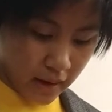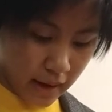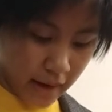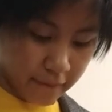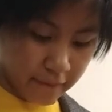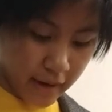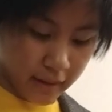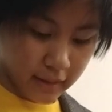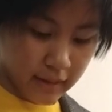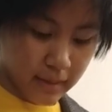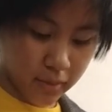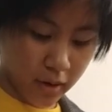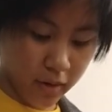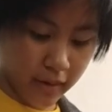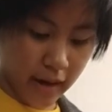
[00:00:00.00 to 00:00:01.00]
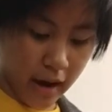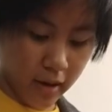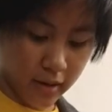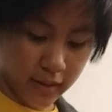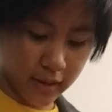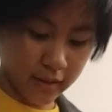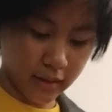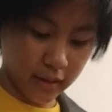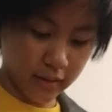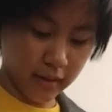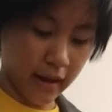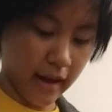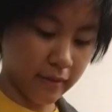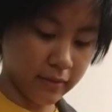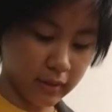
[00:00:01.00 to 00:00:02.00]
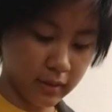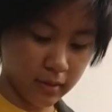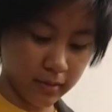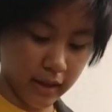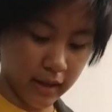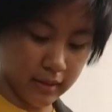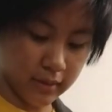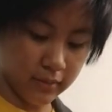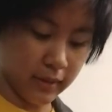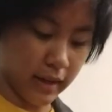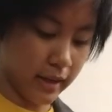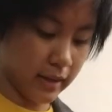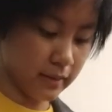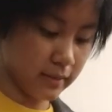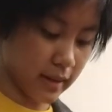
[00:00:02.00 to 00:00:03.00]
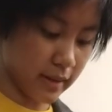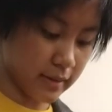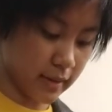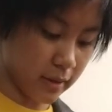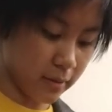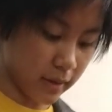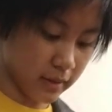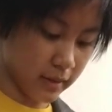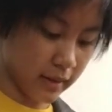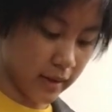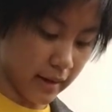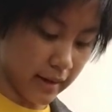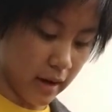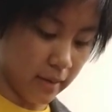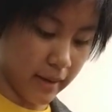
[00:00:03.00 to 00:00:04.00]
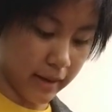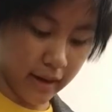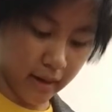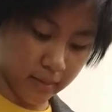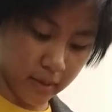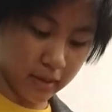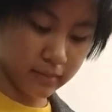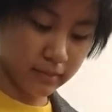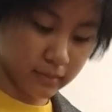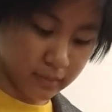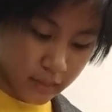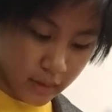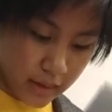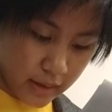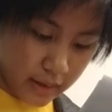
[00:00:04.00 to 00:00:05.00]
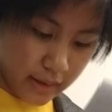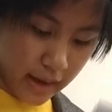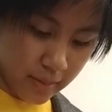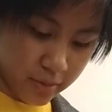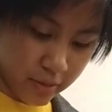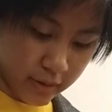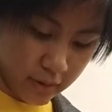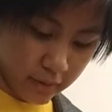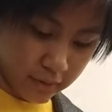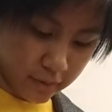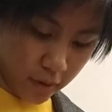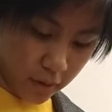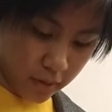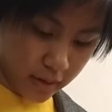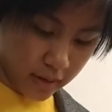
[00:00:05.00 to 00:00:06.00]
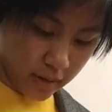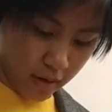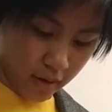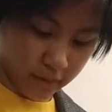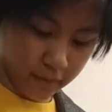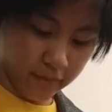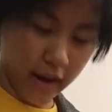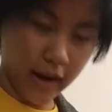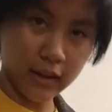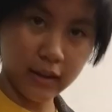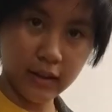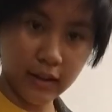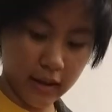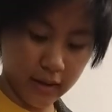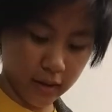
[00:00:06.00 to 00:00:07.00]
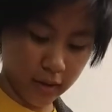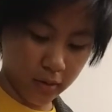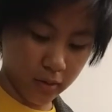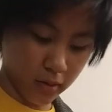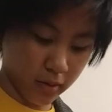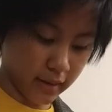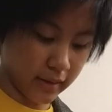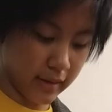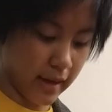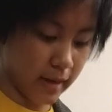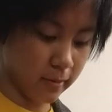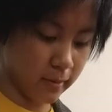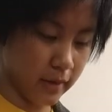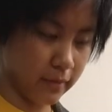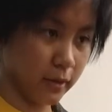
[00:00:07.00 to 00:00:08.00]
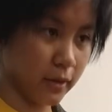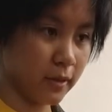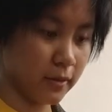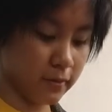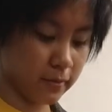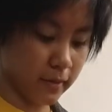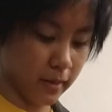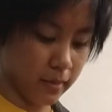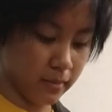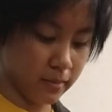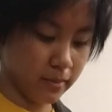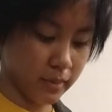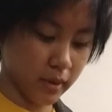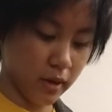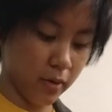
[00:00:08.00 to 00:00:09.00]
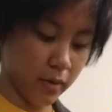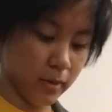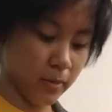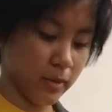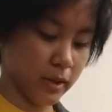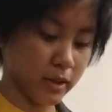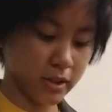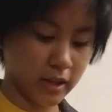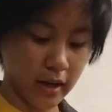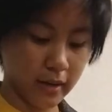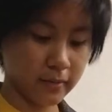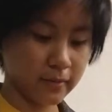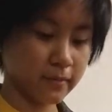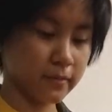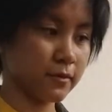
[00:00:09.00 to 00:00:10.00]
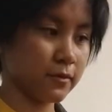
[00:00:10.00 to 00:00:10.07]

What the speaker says: I finally broke out into the heavenly rays of light as I quickly got out my camera, capturing the flowing autumn valley and the Golden Gate River from below in one shot,